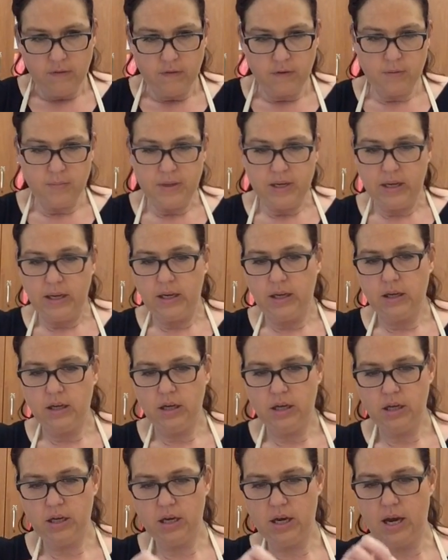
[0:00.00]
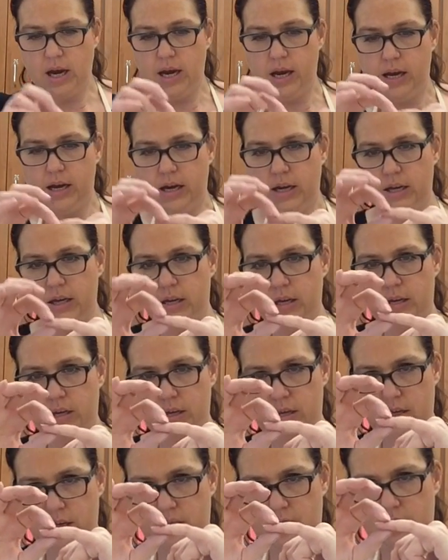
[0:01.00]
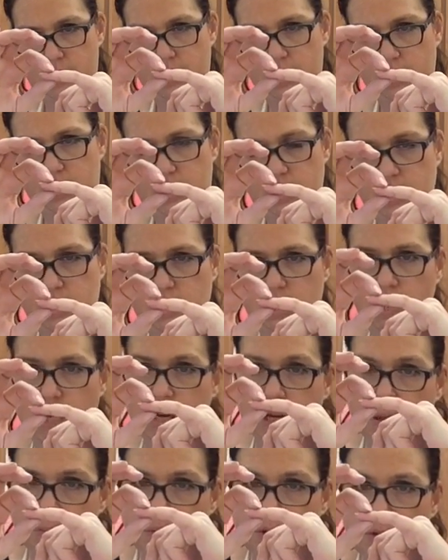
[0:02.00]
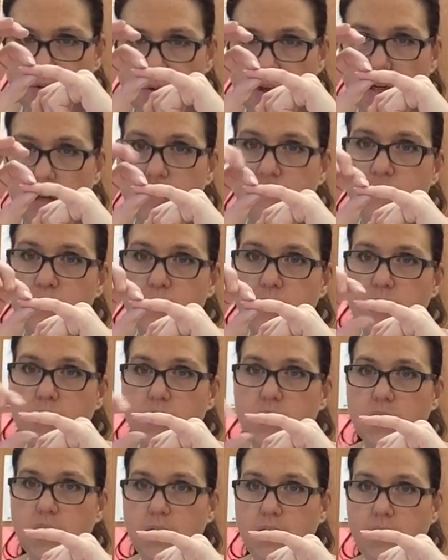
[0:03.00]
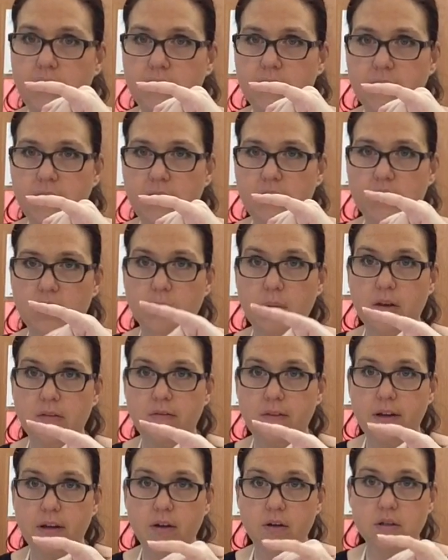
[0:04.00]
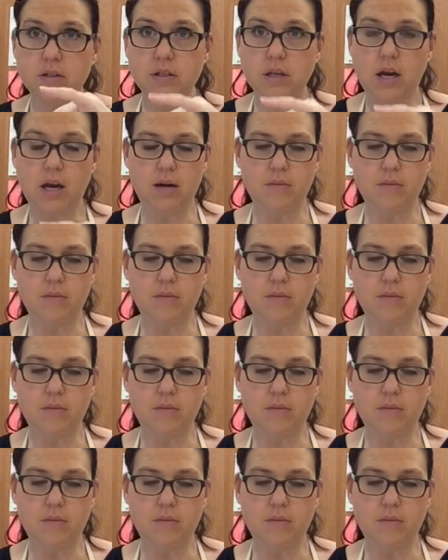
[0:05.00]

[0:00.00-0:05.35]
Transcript: for me, this is between a 1/4 and a 1/2 if I look at my fingers.